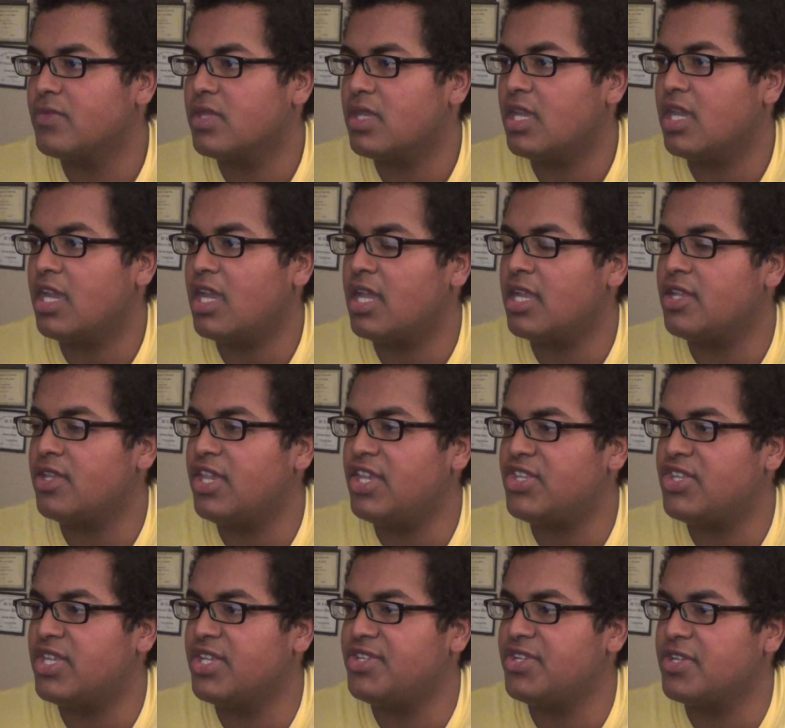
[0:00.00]
And he
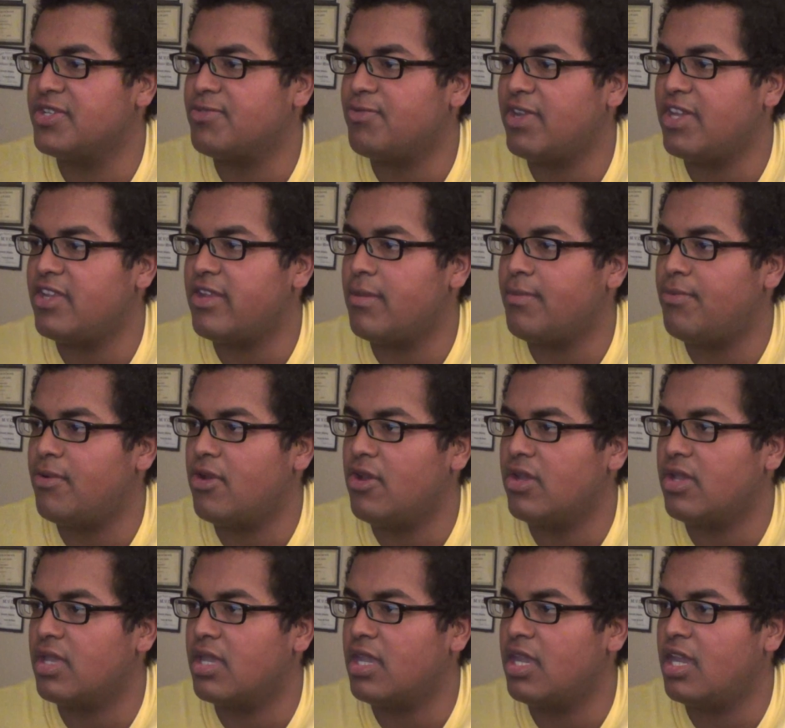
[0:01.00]
continues reading a
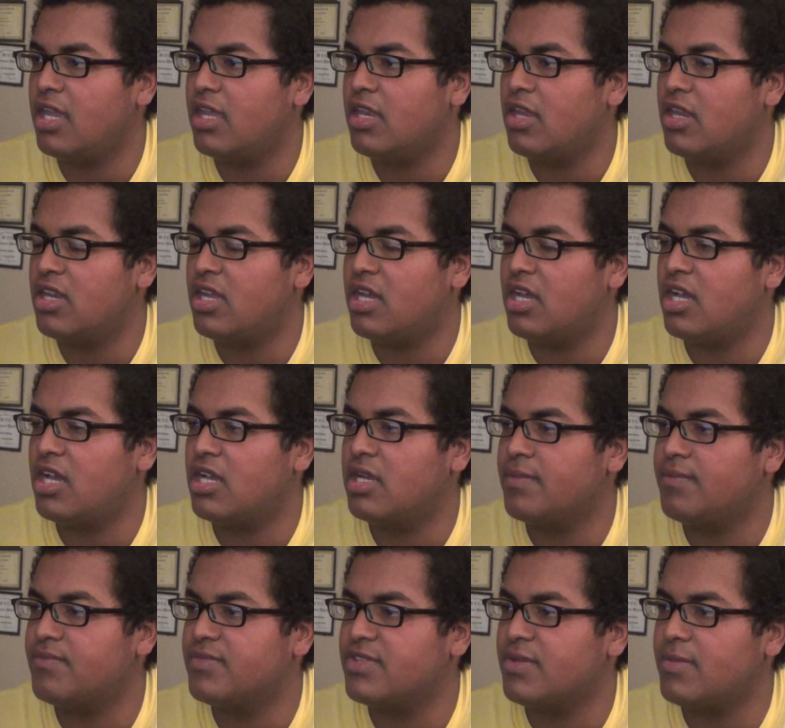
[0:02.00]
book, and
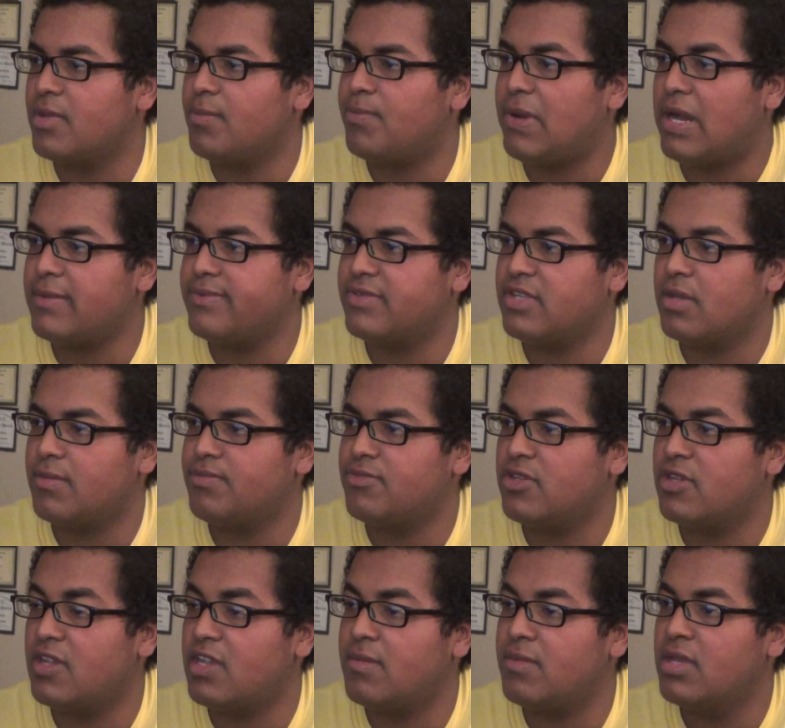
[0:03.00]
something pops up
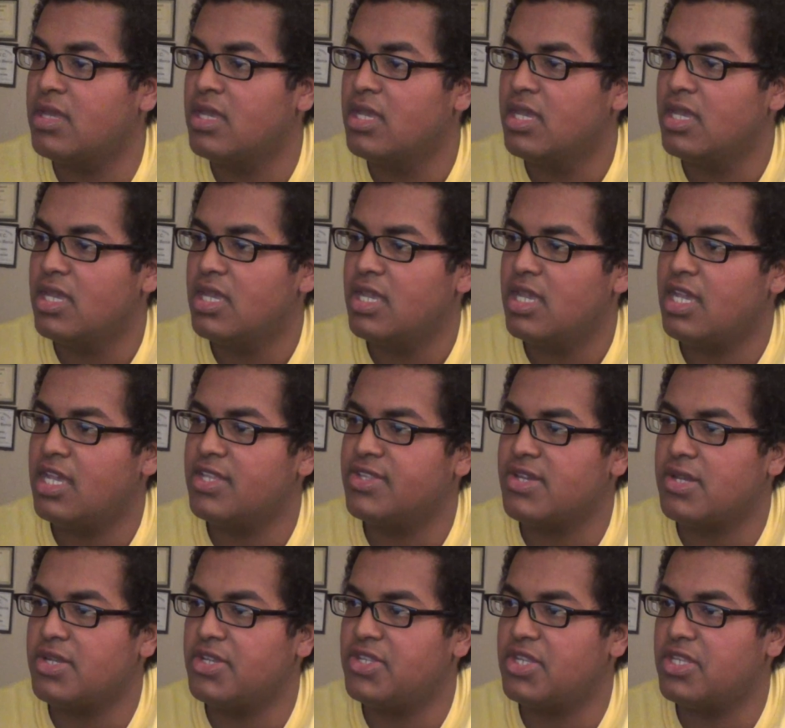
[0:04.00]
to him, and
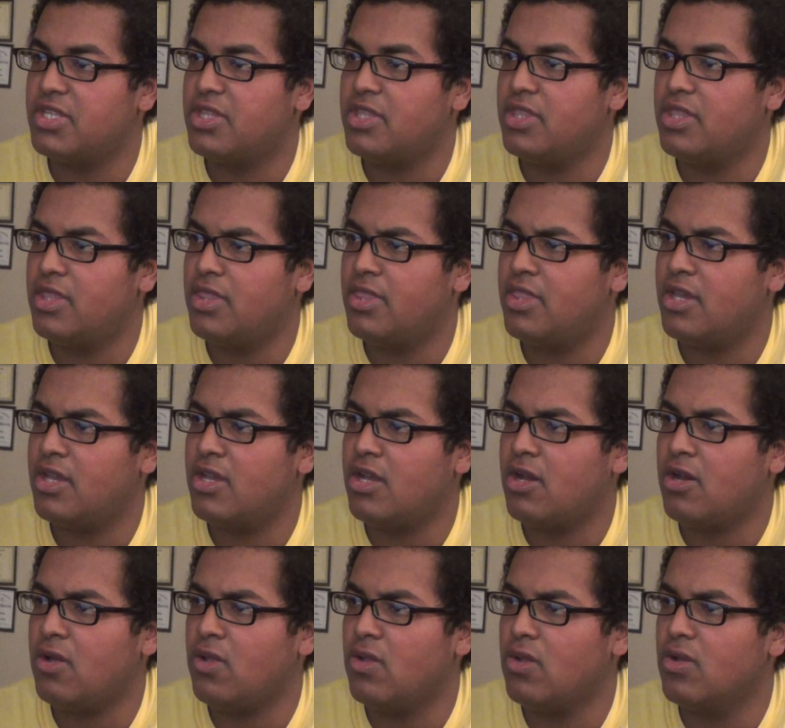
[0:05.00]
Sanji says, "The
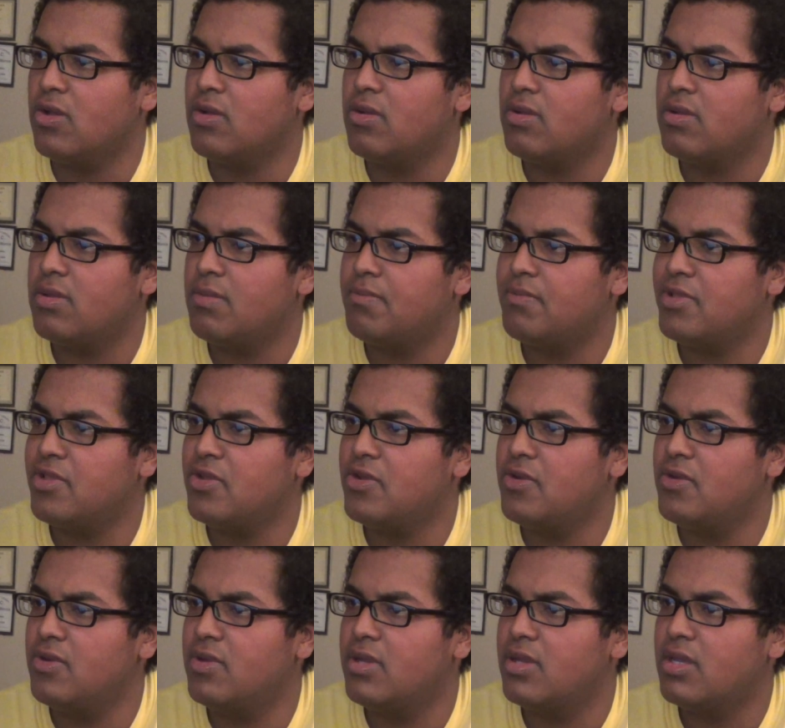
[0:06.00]
all
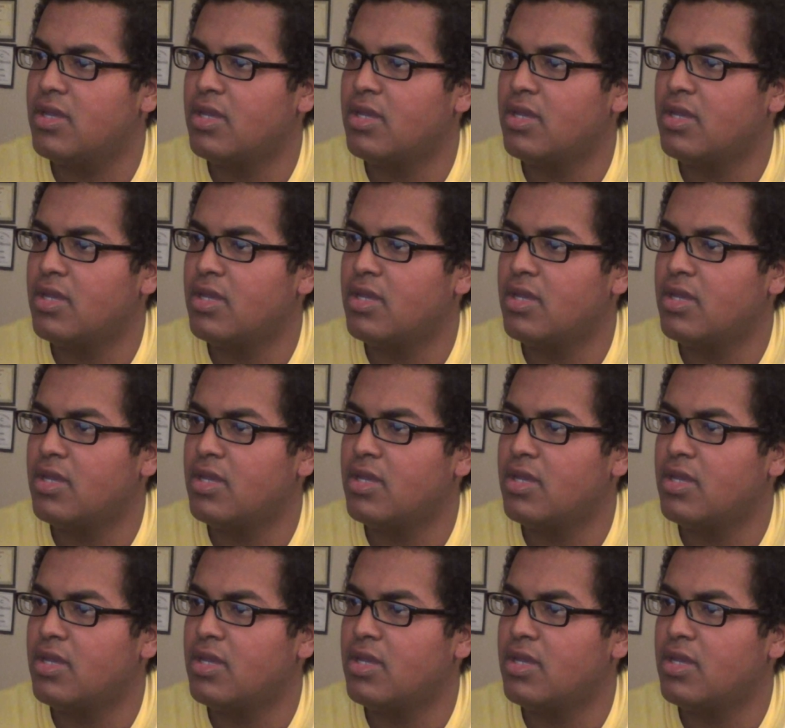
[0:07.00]
blue."